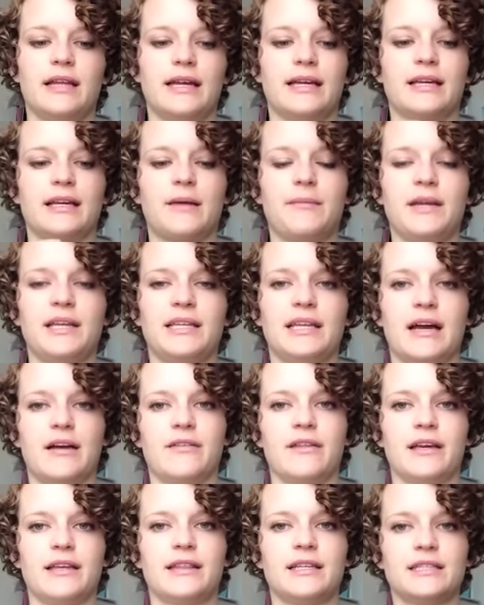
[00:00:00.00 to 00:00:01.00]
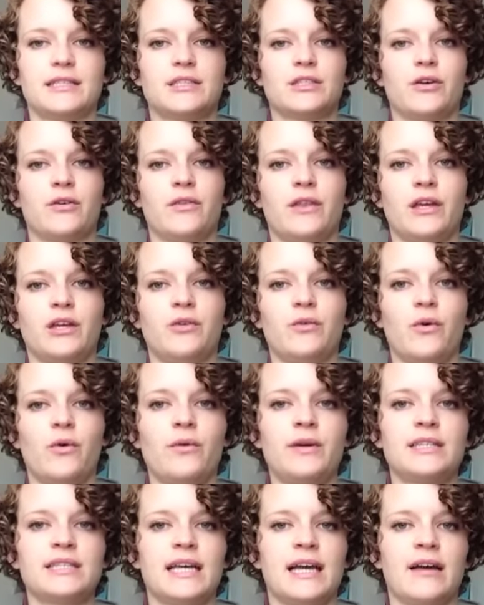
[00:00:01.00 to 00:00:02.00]
coming down like this, so that you
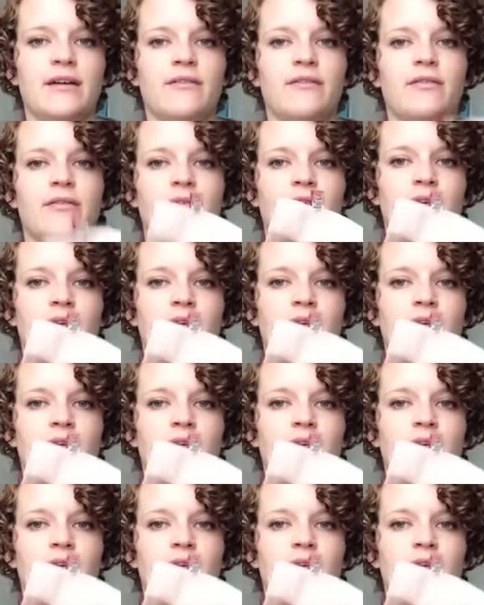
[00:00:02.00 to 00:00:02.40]
always have,